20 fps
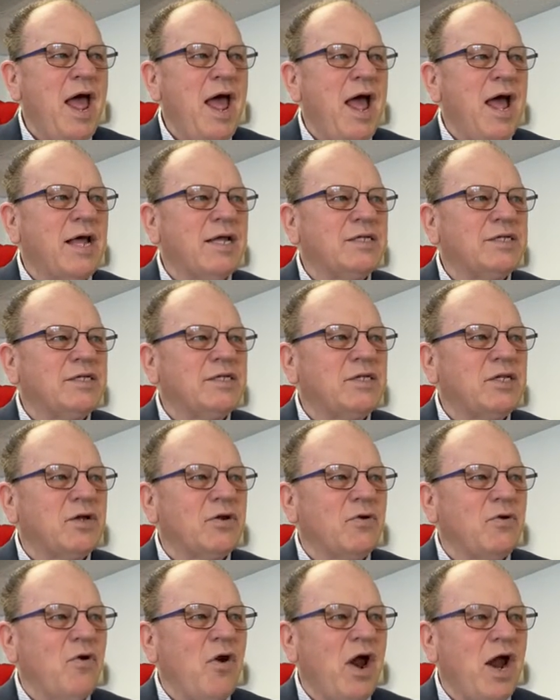as
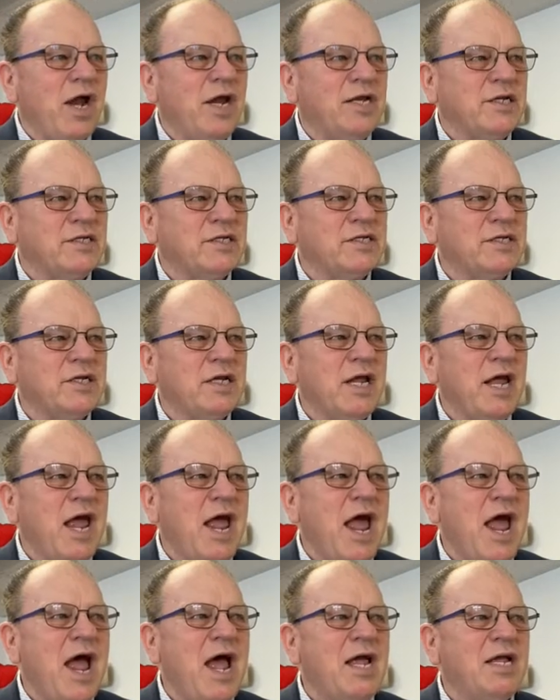the Christ,
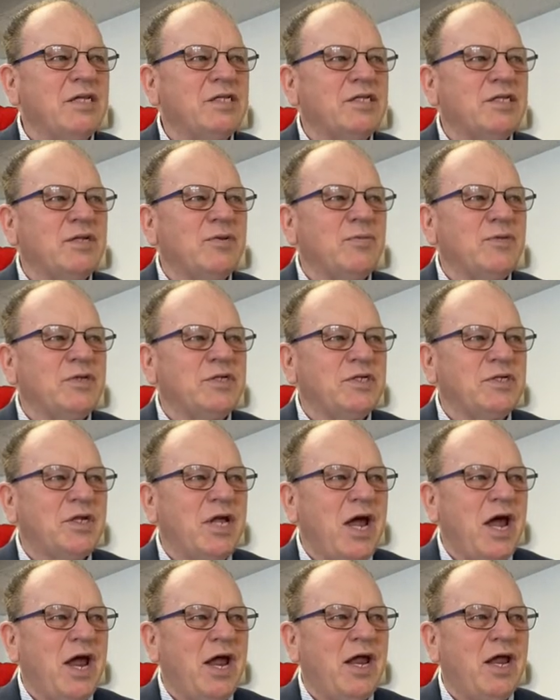as the
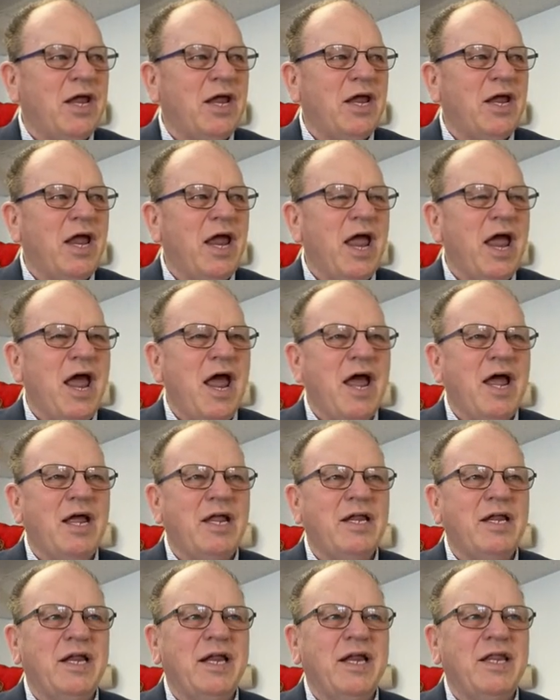Messiah,
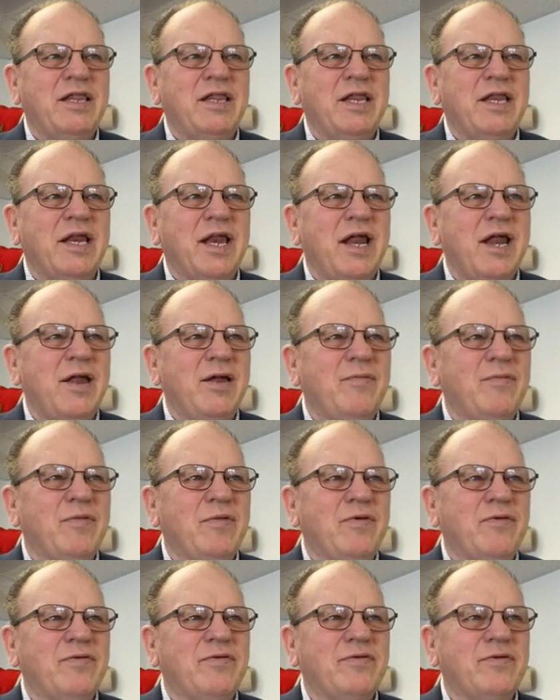in the
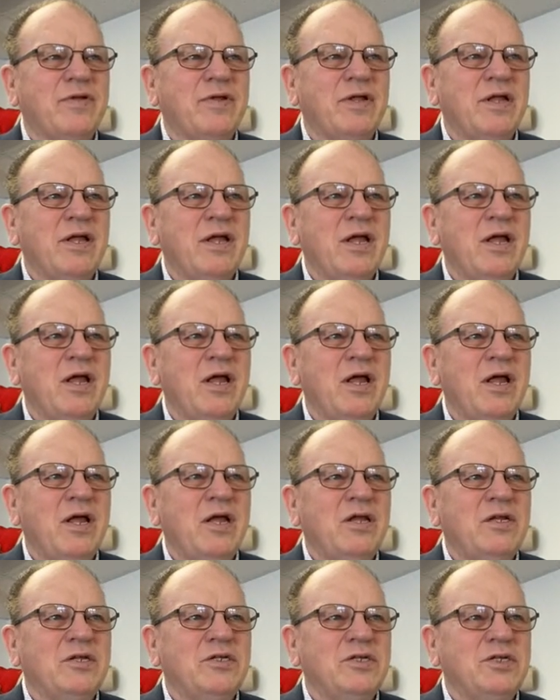name of
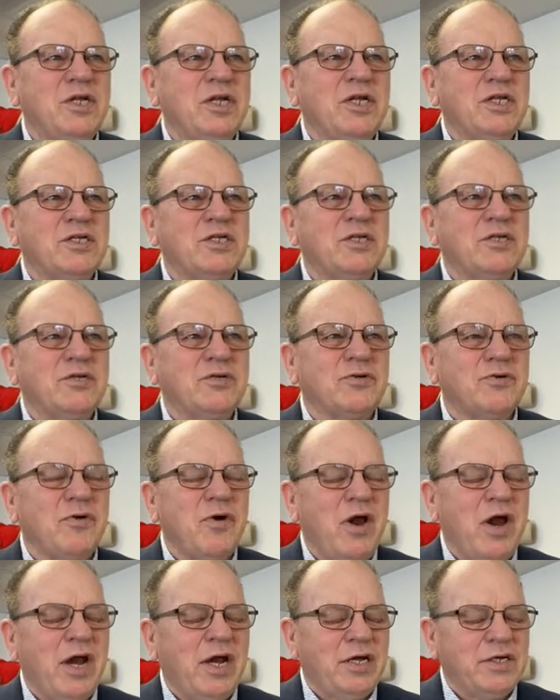Jesus
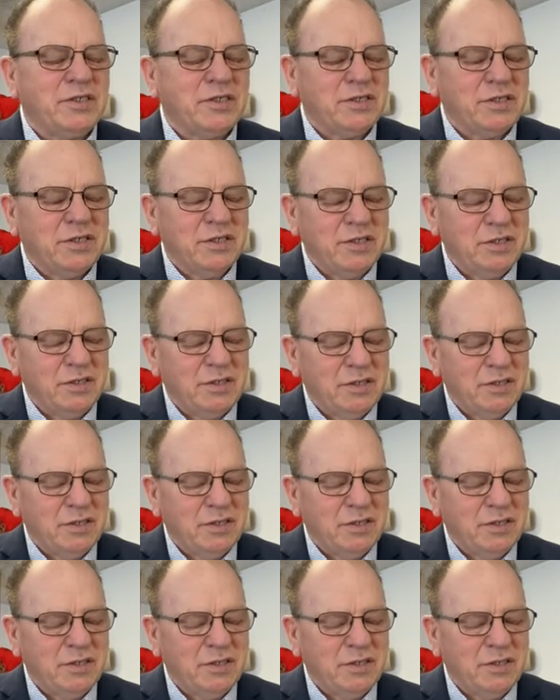Christ.